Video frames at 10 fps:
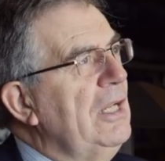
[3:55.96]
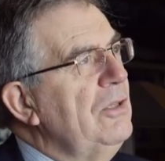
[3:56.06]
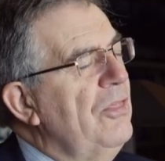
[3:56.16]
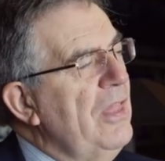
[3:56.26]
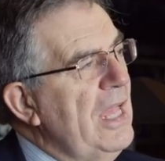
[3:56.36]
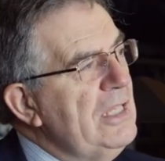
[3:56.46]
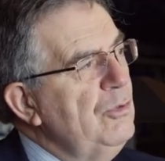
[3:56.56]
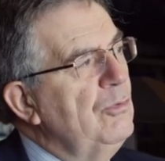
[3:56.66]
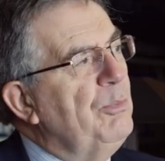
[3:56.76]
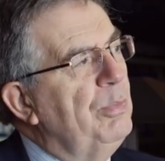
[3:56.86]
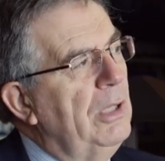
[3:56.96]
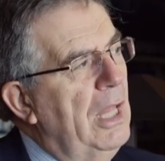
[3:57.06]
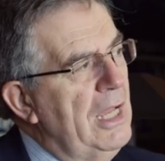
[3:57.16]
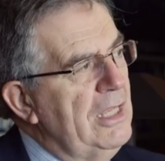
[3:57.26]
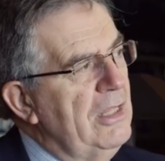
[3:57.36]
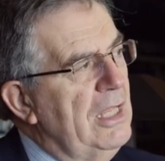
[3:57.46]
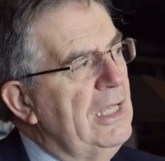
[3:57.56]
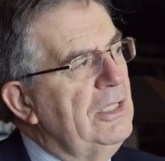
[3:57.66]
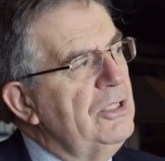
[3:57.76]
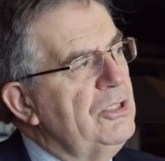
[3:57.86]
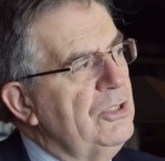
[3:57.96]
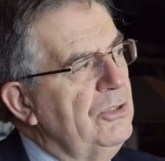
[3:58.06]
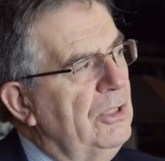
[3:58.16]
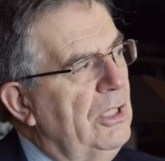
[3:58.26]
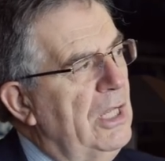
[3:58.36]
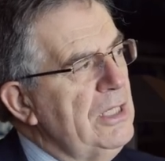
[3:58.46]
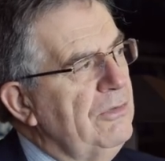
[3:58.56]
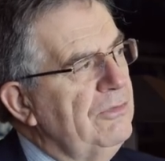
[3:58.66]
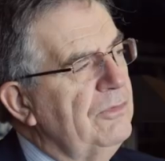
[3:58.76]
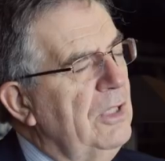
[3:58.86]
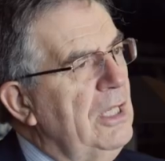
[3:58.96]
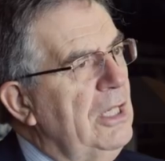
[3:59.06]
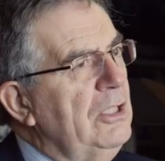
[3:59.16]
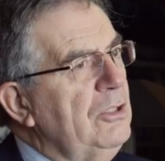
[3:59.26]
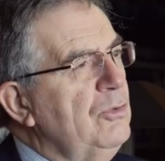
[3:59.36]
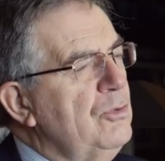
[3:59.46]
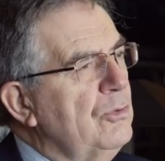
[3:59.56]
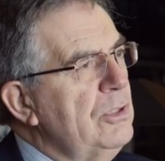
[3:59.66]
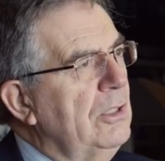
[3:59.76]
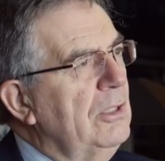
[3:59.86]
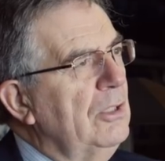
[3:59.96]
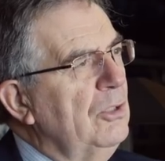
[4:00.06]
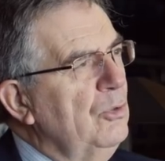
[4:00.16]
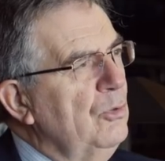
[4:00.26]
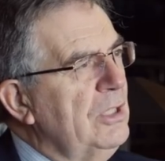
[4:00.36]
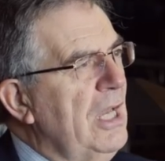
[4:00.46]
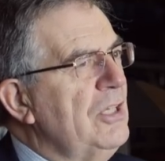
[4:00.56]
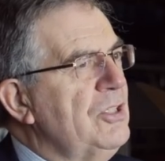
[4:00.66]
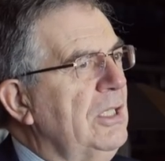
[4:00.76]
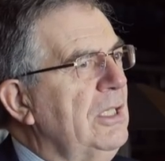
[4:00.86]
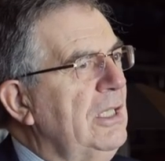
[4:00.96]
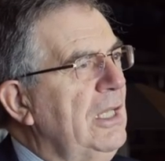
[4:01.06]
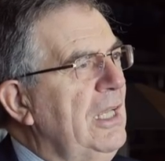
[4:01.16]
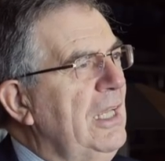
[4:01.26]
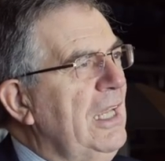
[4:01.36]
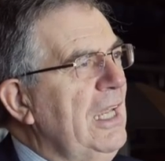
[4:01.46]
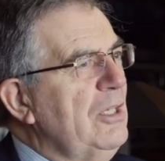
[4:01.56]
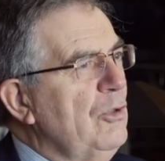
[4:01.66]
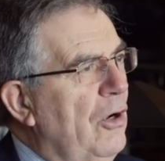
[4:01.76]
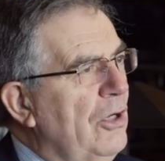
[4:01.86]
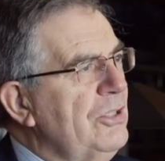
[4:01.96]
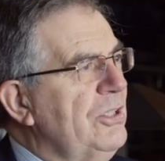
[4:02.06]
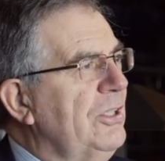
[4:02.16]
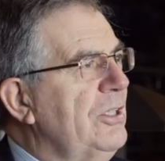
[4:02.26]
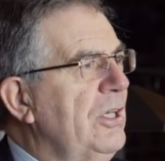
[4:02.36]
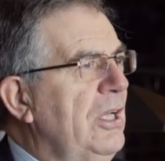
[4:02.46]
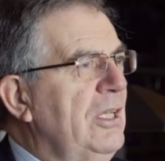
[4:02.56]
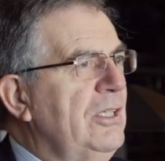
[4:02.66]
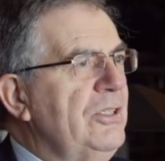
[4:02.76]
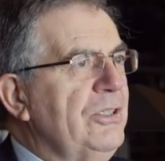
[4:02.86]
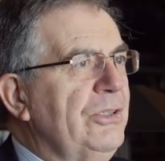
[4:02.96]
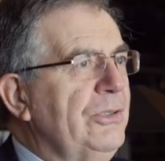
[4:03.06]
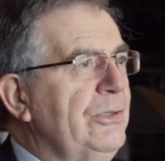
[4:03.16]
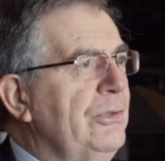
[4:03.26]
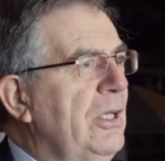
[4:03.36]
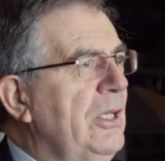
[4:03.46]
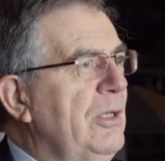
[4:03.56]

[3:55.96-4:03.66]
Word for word: and then you apply that to your life. You don't look at it in order to